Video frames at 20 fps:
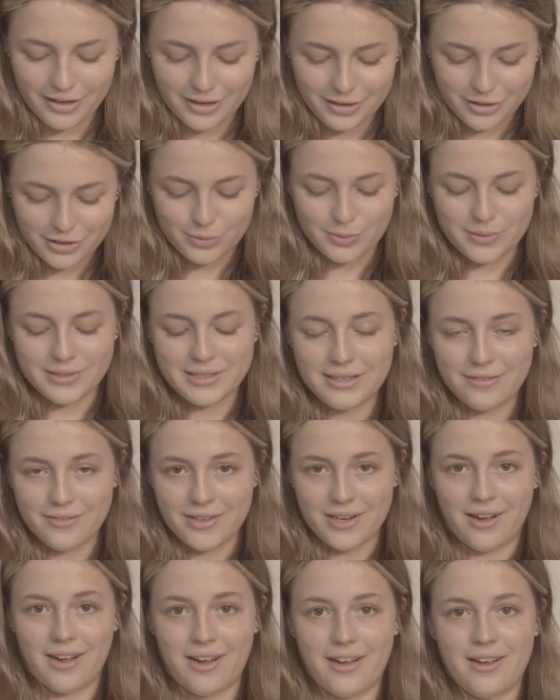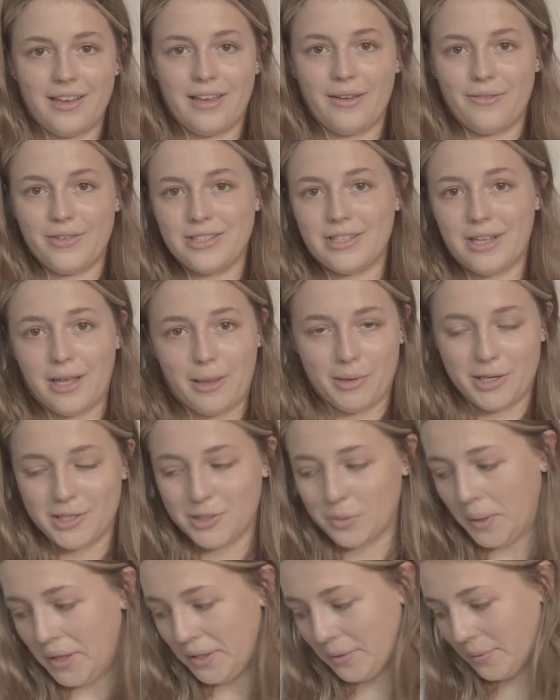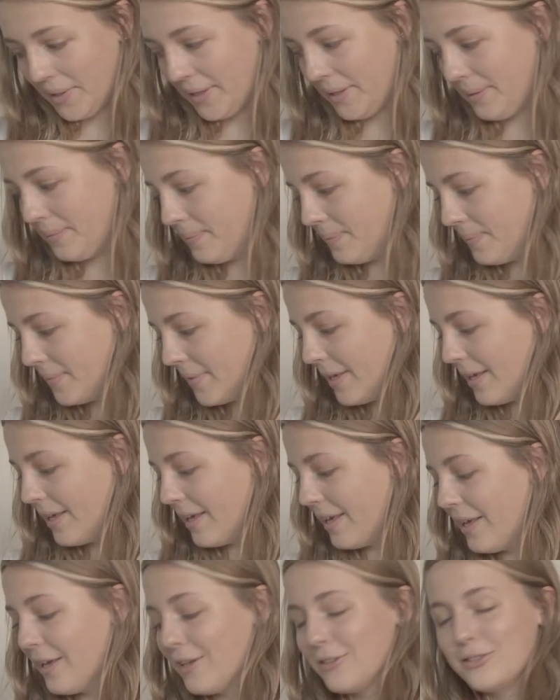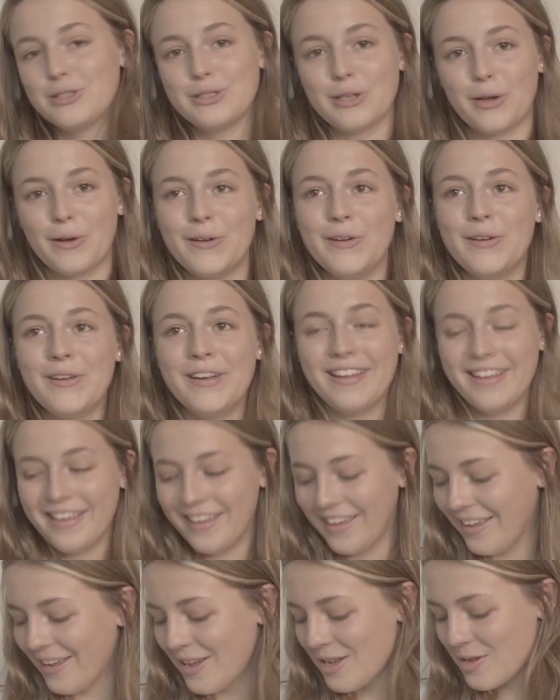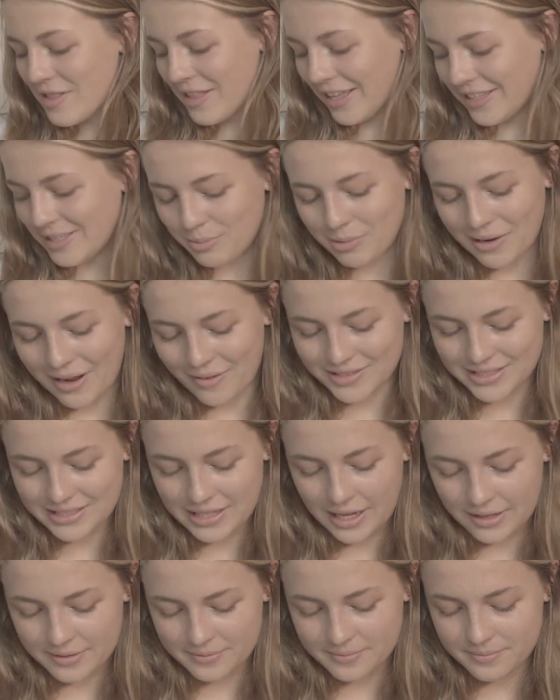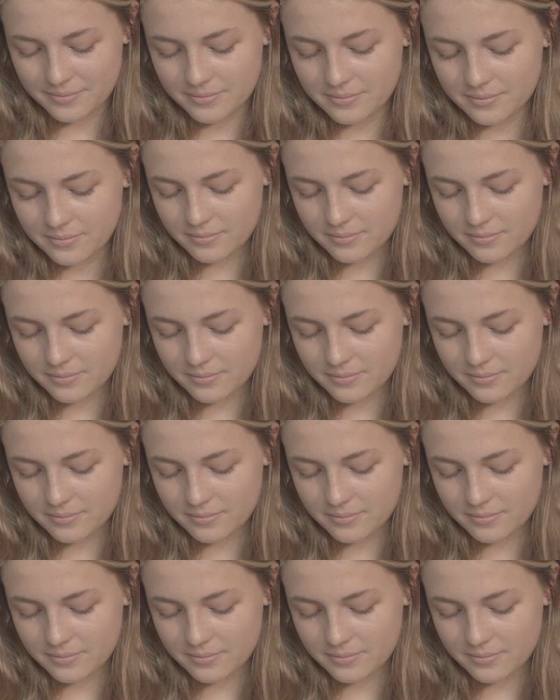and I just want to give it a hug every time I swallow it. So that's pravastatin.